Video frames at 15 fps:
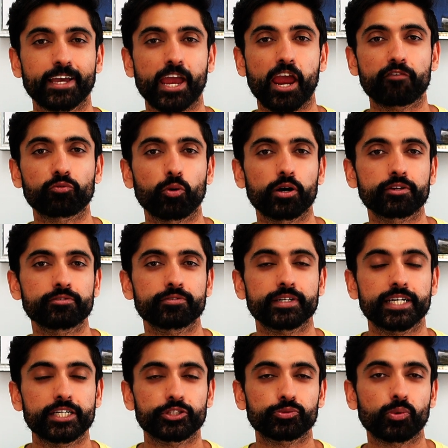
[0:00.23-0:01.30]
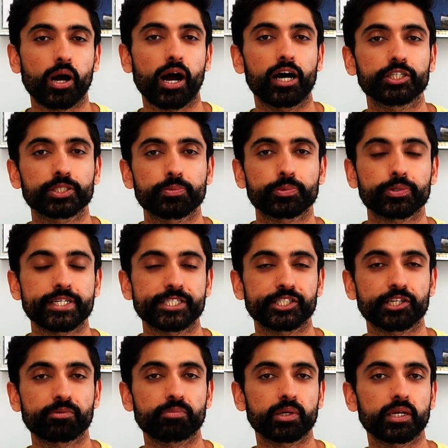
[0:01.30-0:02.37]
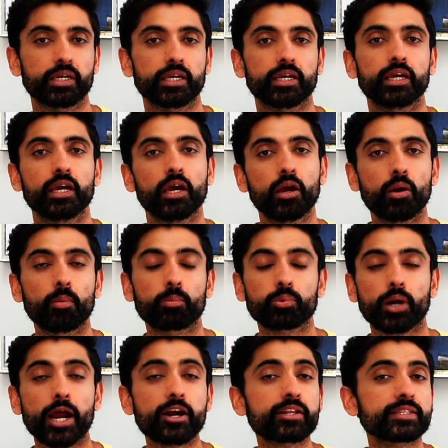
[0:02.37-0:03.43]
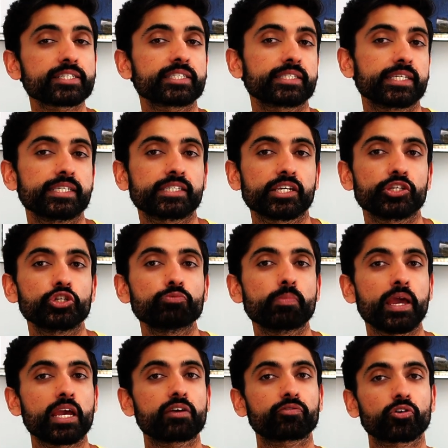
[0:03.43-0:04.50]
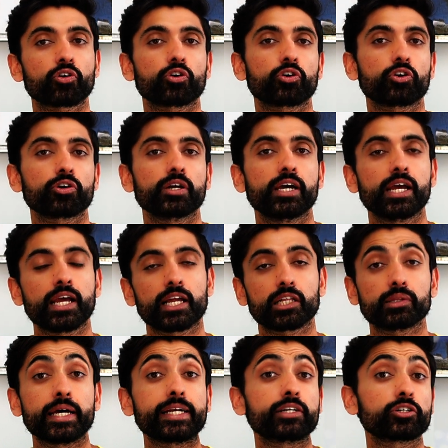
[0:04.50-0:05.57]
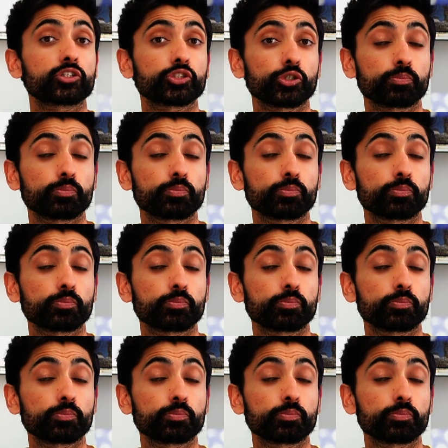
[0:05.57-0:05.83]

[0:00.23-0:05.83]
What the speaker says: Hey everyone, it's Raj and 3CB. Prior to the season, you may have heard Lakers